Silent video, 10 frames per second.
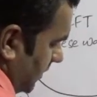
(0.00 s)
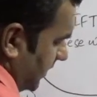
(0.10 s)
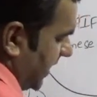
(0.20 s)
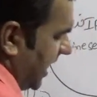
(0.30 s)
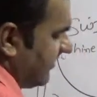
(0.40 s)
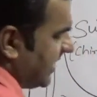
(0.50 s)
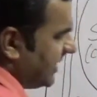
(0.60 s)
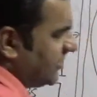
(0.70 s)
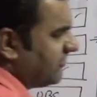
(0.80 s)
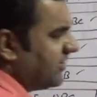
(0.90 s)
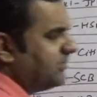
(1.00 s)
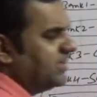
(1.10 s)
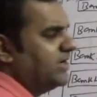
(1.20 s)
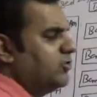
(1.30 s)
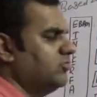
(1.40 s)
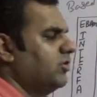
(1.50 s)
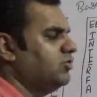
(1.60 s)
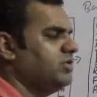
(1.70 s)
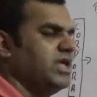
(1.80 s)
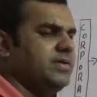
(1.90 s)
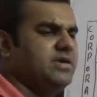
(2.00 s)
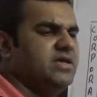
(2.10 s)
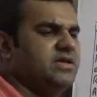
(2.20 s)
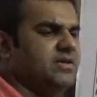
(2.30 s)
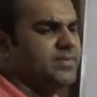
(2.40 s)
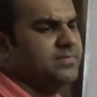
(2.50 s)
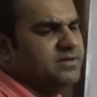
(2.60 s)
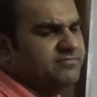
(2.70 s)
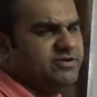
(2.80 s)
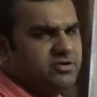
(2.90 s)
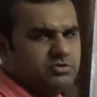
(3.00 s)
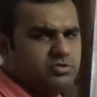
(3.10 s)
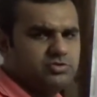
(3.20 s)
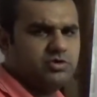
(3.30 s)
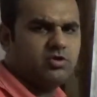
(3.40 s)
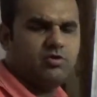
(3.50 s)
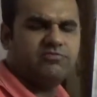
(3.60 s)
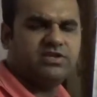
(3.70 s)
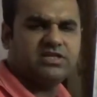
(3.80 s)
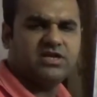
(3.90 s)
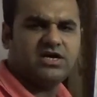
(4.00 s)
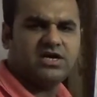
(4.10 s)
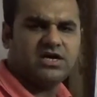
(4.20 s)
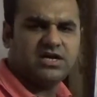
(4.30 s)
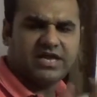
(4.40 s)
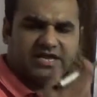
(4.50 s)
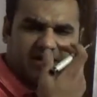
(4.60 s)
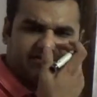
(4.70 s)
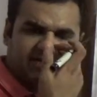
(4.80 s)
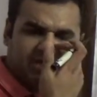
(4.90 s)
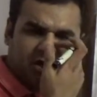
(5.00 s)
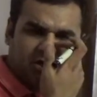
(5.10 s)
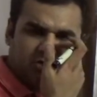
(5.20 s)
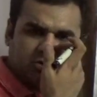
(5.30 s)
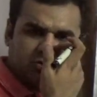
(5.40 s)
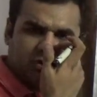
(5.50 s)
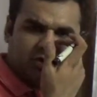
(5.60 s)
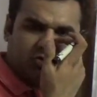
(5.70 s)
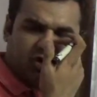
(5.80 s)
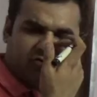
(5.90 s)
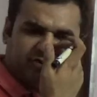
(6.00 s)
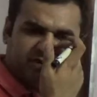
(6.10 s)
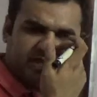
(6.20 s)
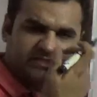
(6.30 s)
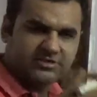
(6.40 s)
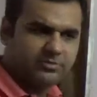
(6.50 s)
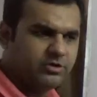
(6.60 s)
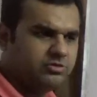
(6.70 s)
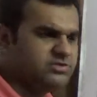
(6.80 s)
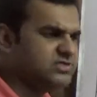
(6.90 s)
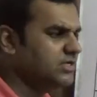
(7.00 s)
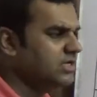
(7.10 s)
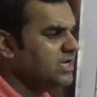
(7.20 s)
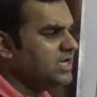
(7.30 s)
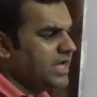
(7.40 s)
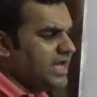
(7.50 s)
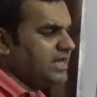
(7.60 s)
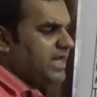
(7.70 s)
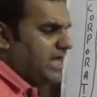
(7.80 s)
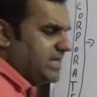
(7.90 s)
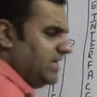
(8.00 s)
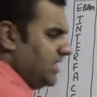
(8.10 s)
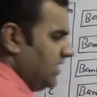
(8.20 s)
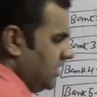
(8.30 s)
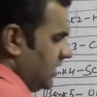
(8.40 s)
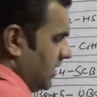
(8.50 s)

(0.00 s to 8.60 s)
There are a variety of company. I don't want to name here in the public video those who are offering the like Habit and all. Those who are offering the HR modules and any